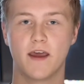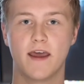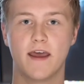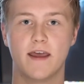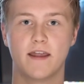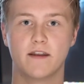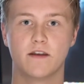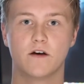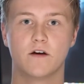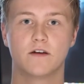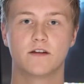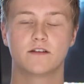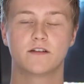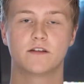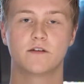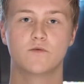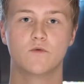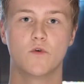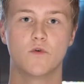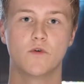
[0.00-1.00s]
and
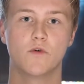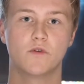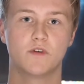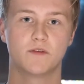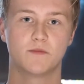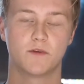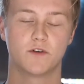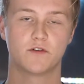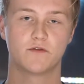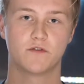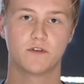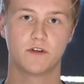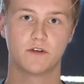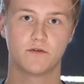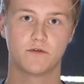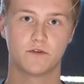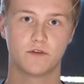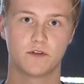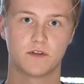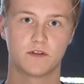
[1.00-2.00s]
honestly you won't notice much of a
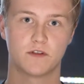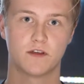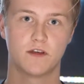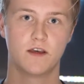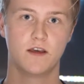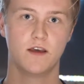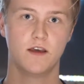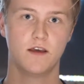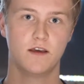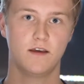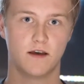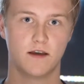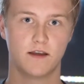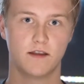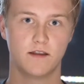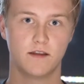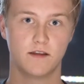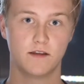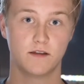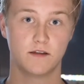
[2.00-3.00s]
difference
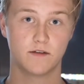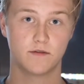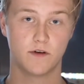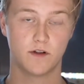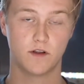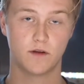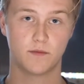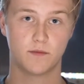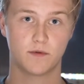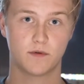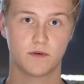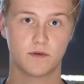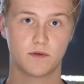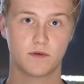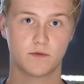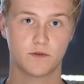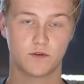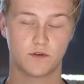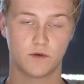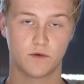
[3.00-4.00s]
in the develop
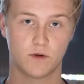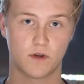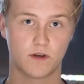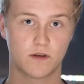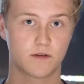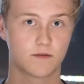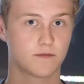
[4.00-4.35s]
persona.